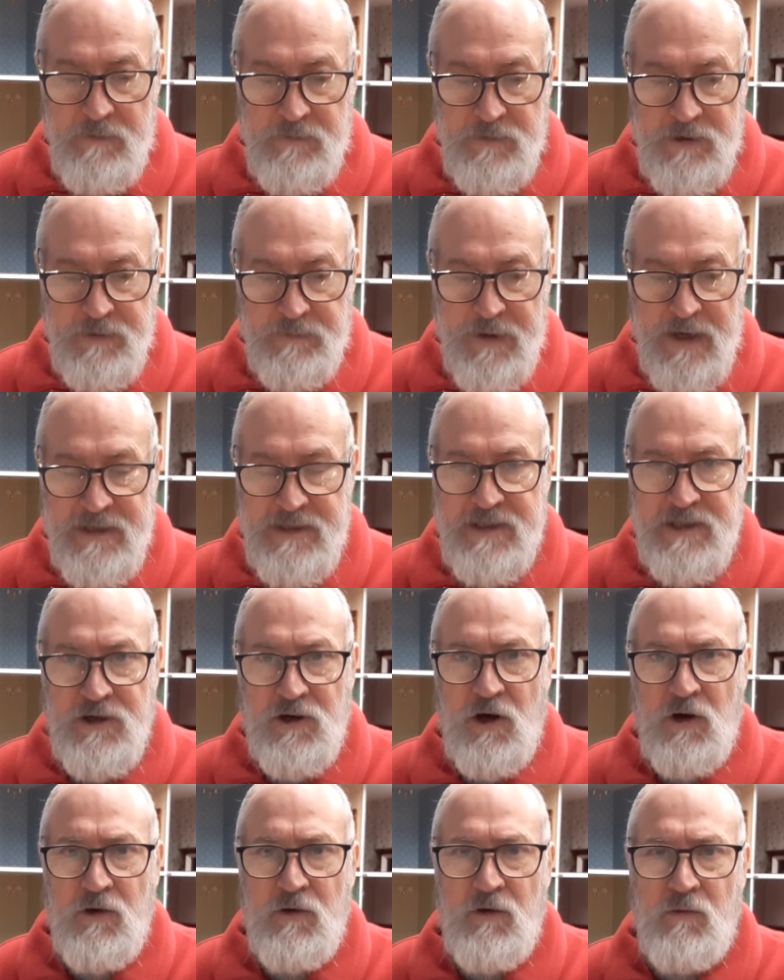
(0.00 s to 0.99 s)
depending
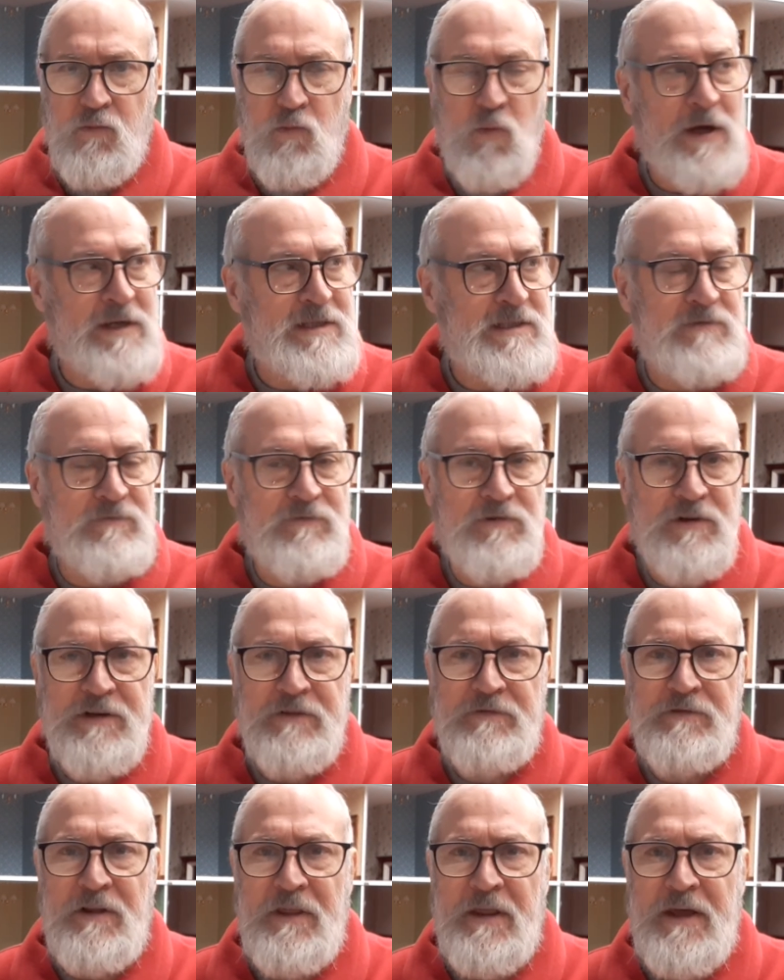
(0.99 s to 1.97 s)
on waiting for
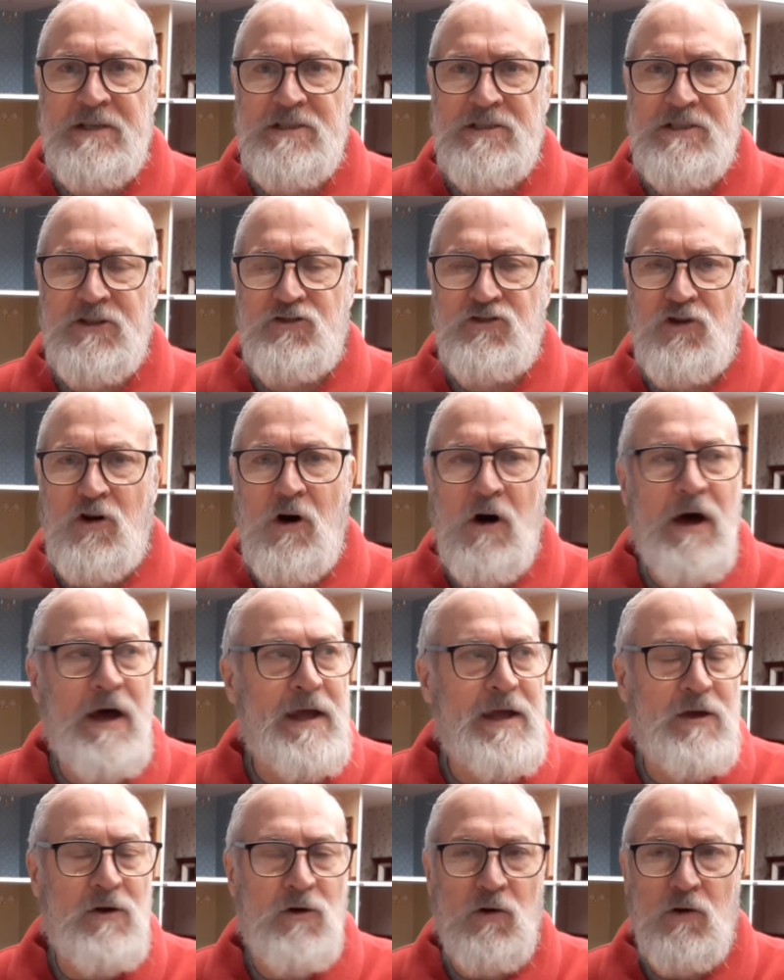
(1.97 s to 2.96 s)
different things to
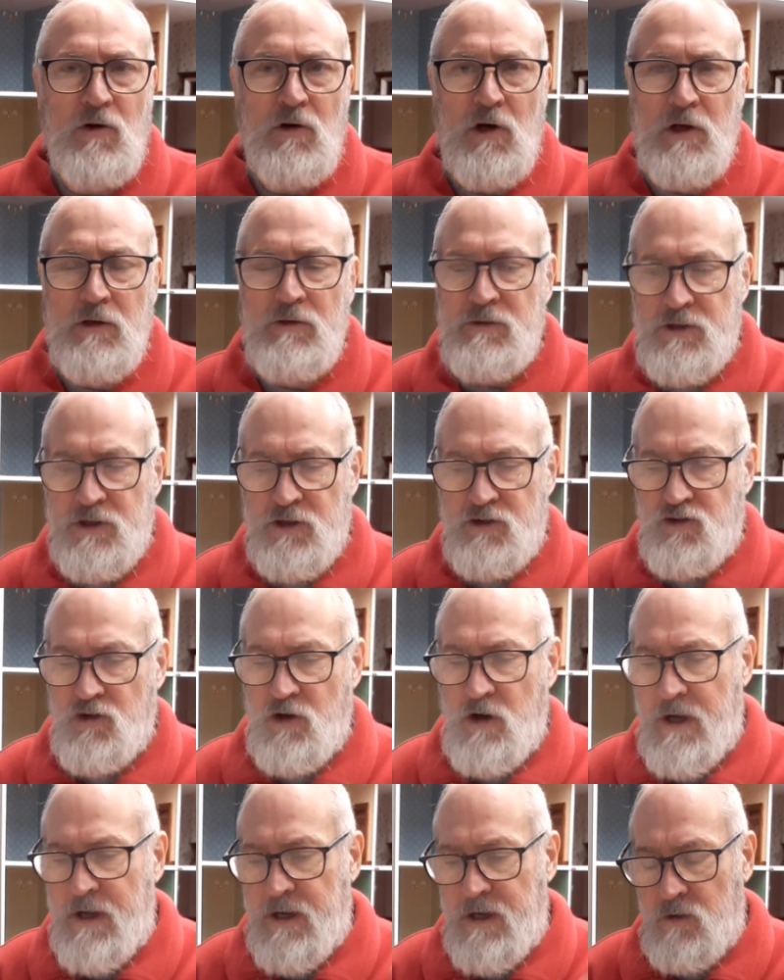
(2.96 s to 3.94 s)
dry, or glue to
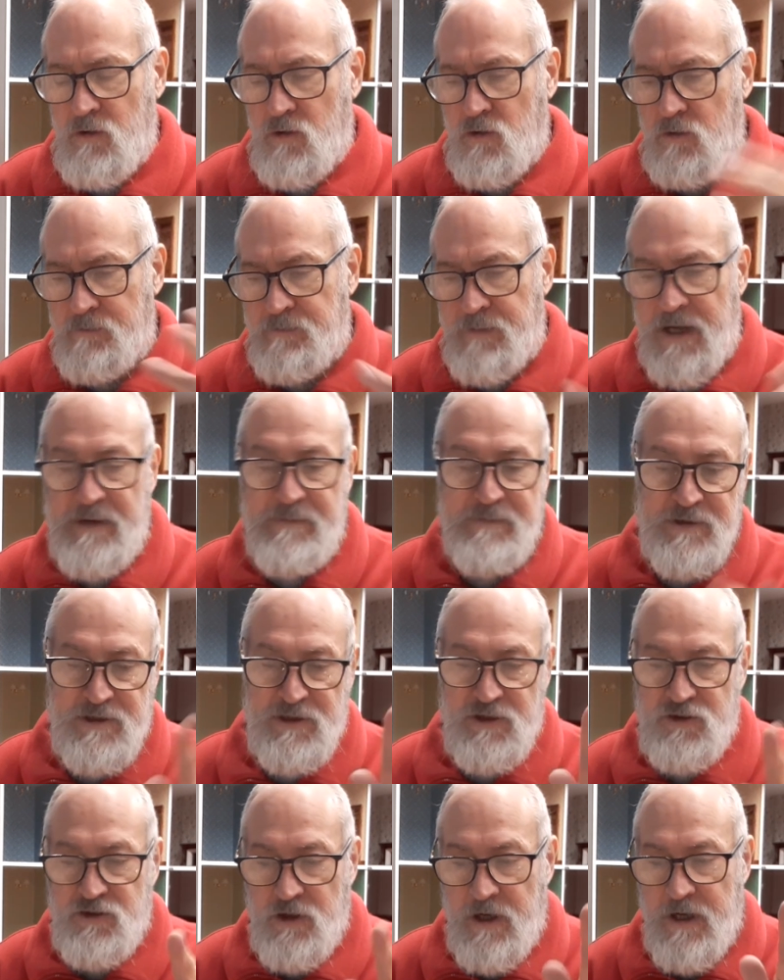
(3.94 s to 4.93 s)
dry, or paper
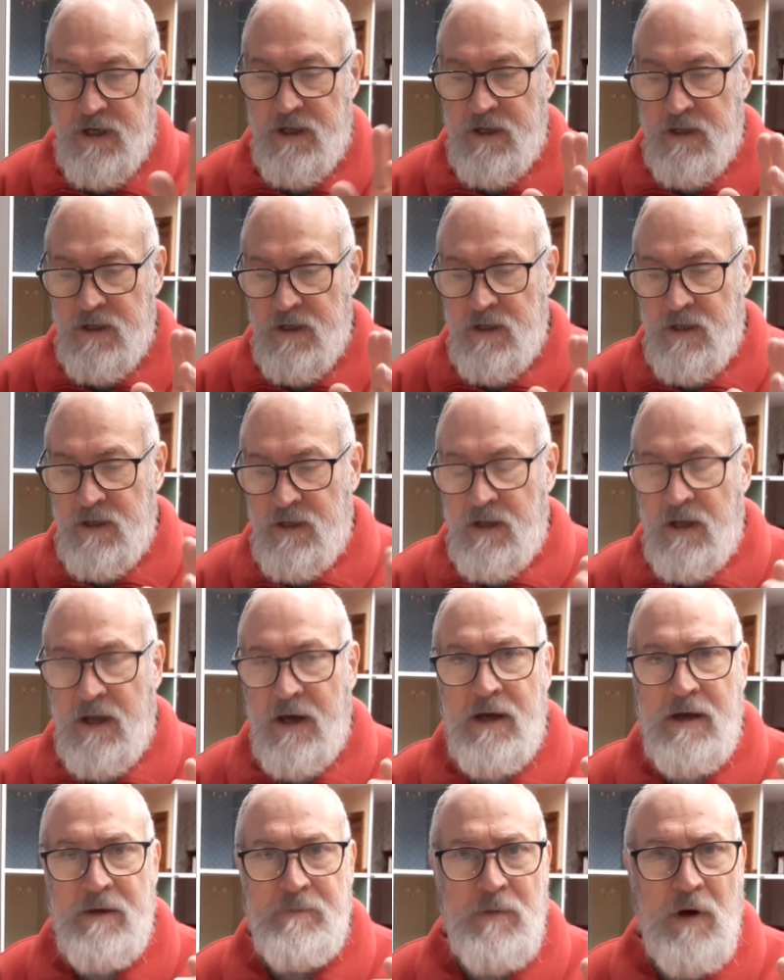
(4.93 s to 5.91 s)
to dry.
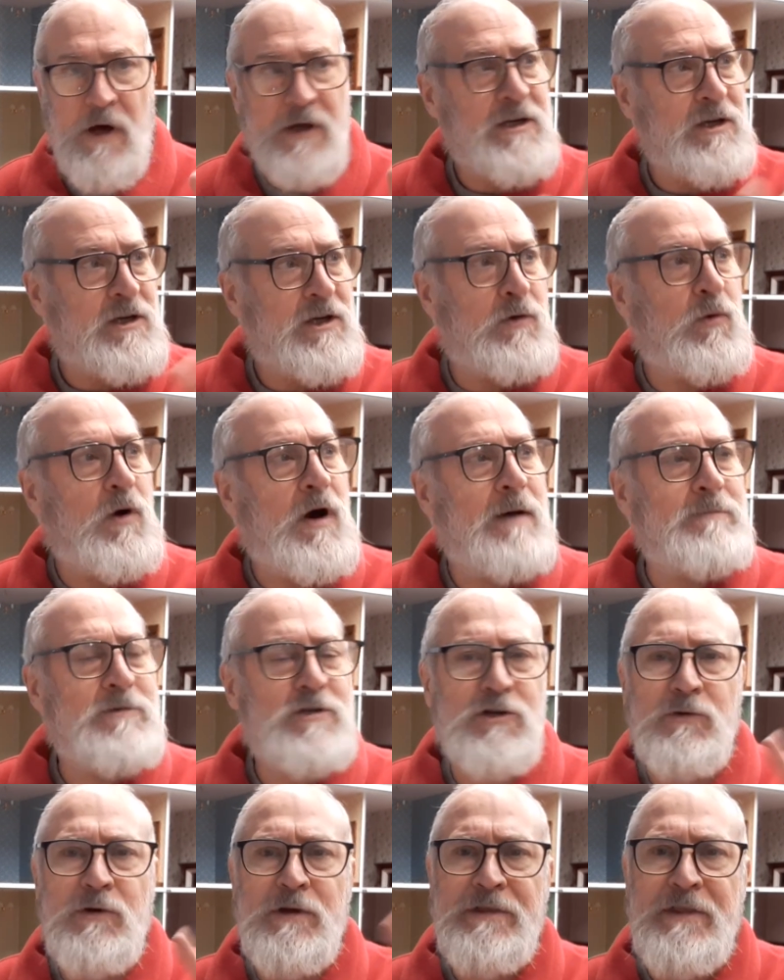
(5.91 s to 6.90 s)
I don't know why I'm
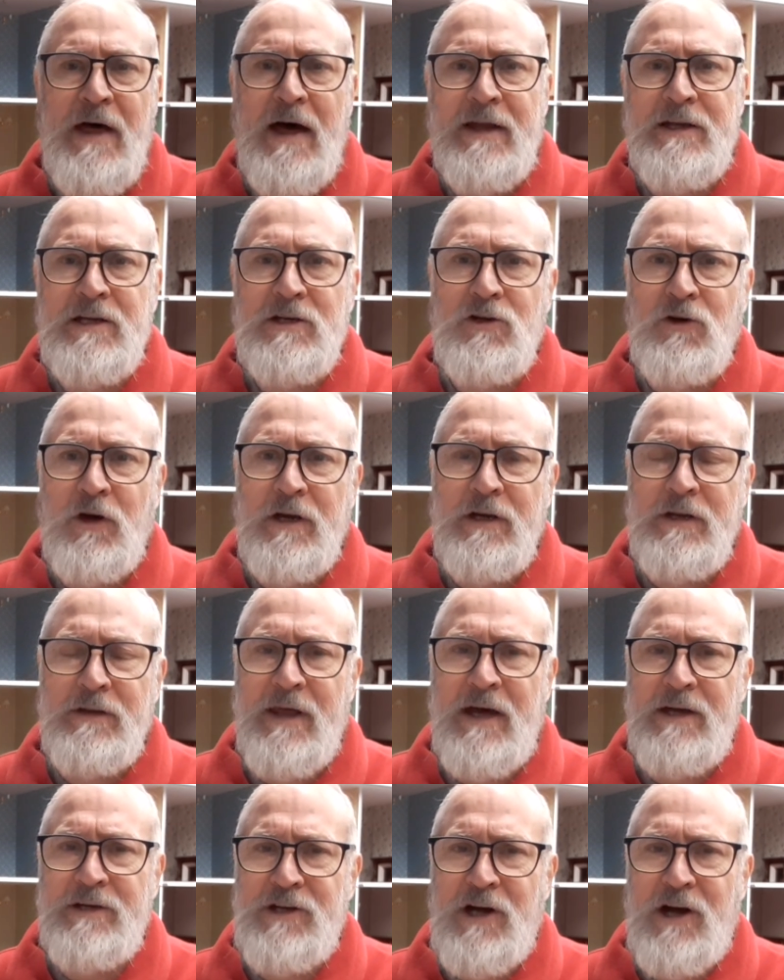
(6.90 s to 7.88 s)
doing that and looking in
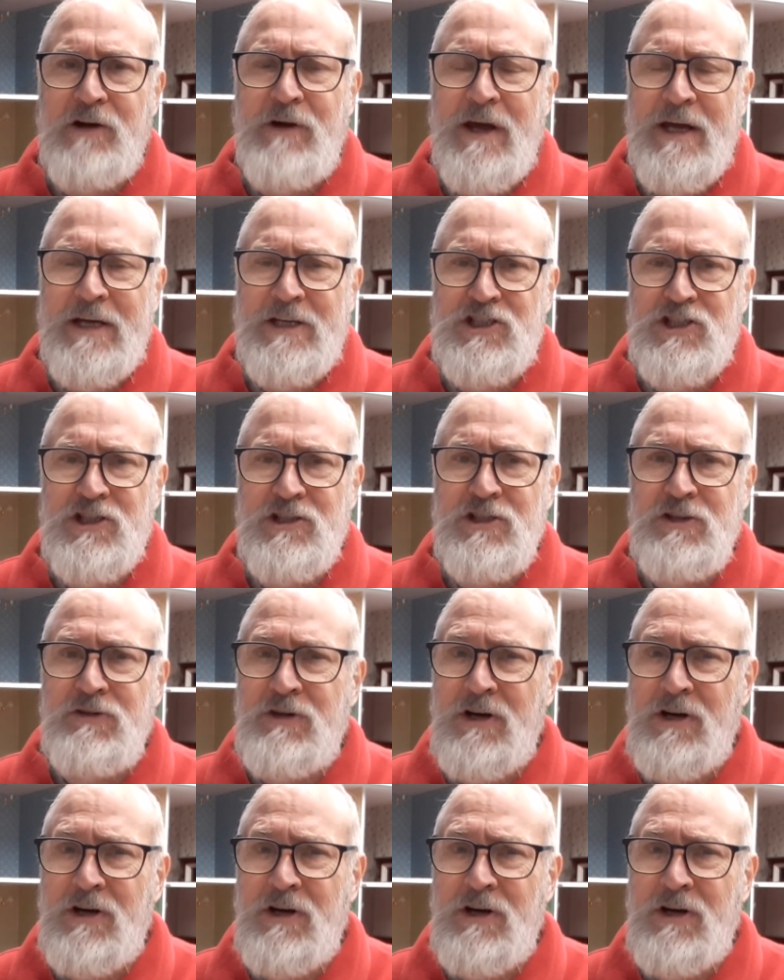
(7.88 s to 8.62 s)
that direction. You